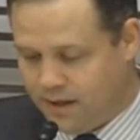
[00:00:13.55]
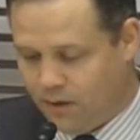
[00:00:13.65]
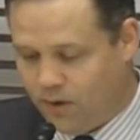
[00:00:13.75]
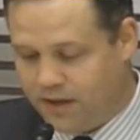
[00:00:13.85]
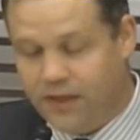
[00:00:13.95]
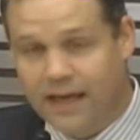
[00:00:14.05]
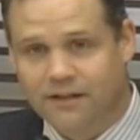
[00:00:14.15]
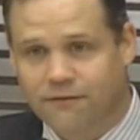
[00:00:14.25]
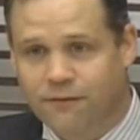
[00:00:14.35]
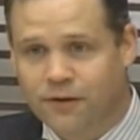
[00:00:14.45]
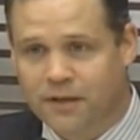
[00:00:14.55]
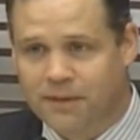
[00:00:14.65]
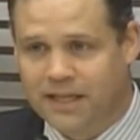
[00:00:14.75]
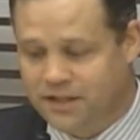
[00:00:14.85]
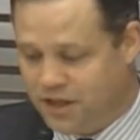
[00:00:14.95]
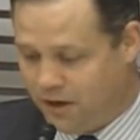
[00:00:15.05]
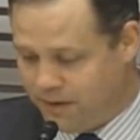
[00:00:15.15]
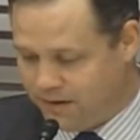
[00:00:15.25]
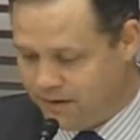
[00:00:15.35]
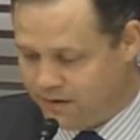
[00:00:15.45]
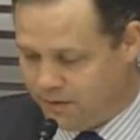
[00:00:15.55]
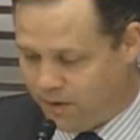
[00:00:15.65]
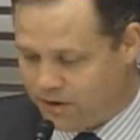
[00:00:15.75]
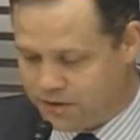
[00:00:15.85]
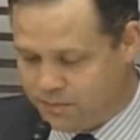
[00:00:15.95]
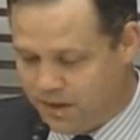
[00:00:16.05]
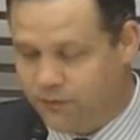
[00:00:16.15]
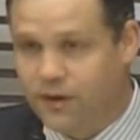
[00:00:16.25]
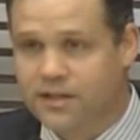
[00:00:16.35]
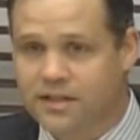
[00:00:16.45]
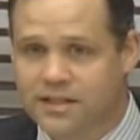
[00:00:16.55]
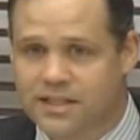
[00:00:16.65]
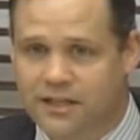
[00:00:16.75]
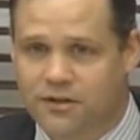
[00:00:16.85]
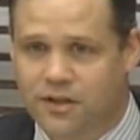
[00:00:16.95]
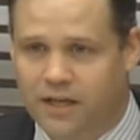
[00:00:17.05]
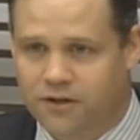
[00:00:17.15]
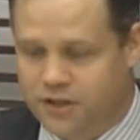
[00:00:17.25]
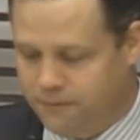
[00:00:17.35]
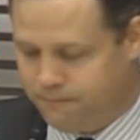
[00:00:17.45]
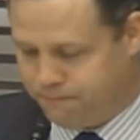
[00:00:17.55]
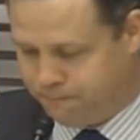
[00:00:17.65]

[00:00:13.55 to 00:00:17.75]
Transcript: I want to thank the full committee chairman, Lamar Smith, for his continued leadership.